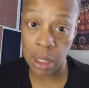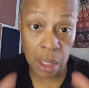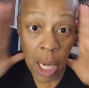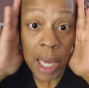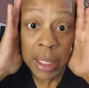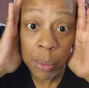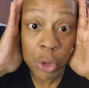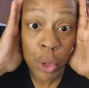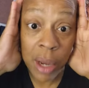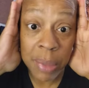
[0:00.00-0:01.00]
God, that
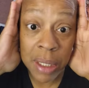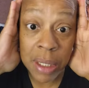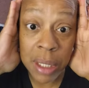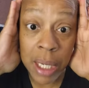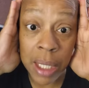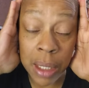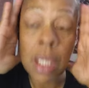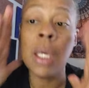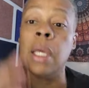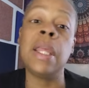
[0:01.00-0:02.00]
would drive me insane.
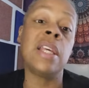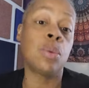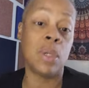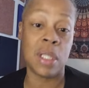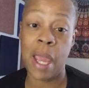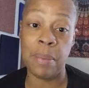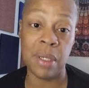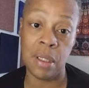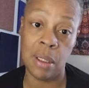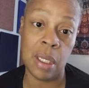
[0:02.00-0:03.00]
And that's what's
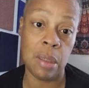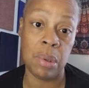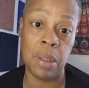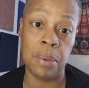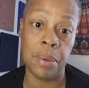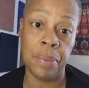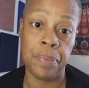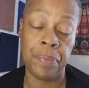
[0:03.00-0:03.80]
happening to a lot of people.